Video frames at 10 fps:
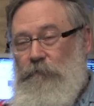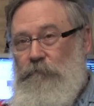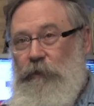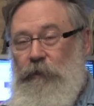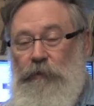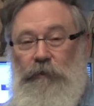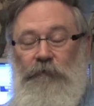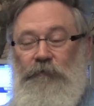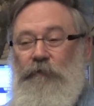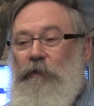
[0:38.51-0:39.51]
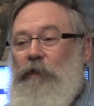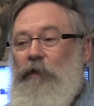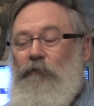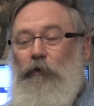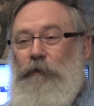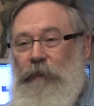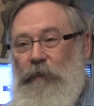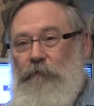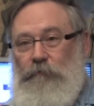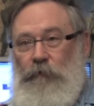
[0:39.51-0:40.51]
Because if
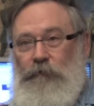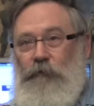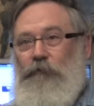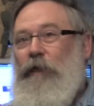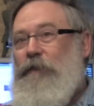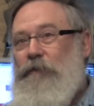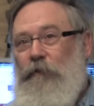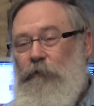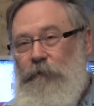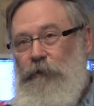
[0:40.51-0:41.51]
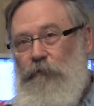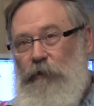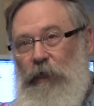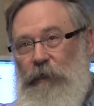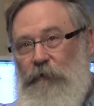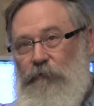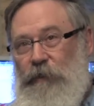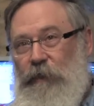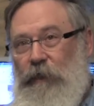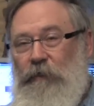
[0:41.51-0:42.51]
14 of your friends come and read your blog every
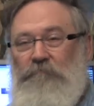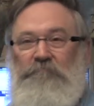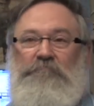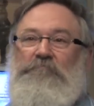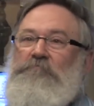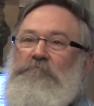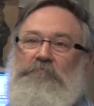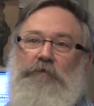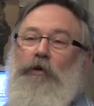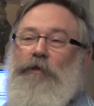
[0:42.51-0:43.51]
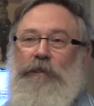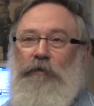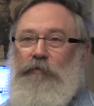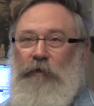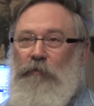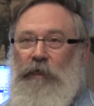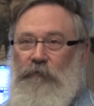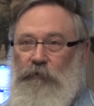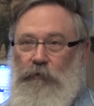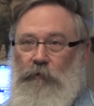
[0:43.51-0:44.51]
day, no one's going to pay money
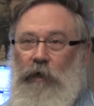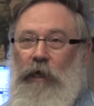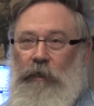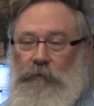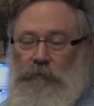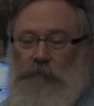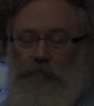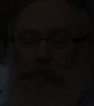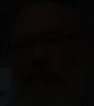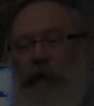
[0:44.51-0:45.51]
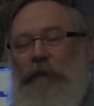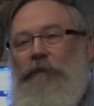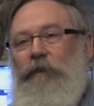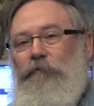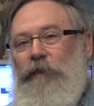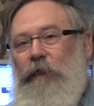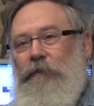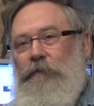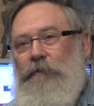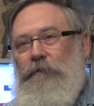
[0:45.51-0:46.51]
for their eyes. Find a
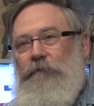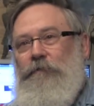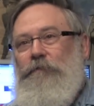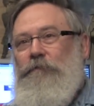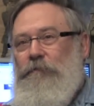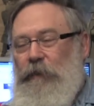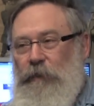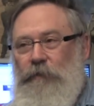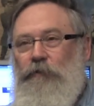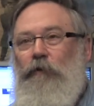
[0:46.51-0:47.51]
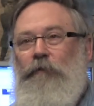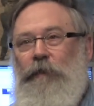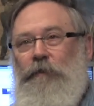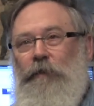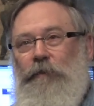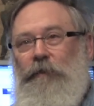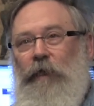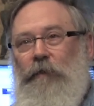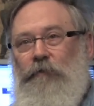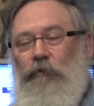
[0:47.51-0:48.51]
subject that isn't already done to
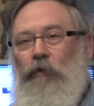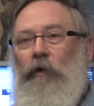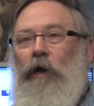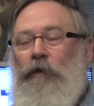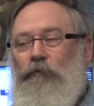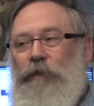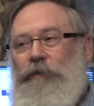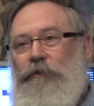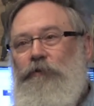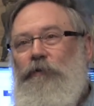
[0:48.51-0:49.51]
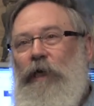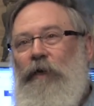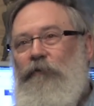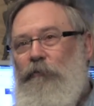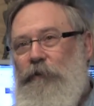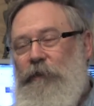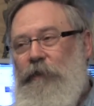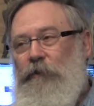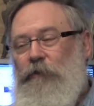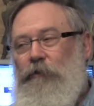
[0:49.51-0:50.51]
death, or on which you have a
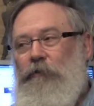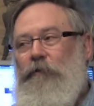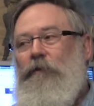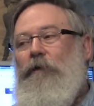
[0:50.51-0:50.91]
particular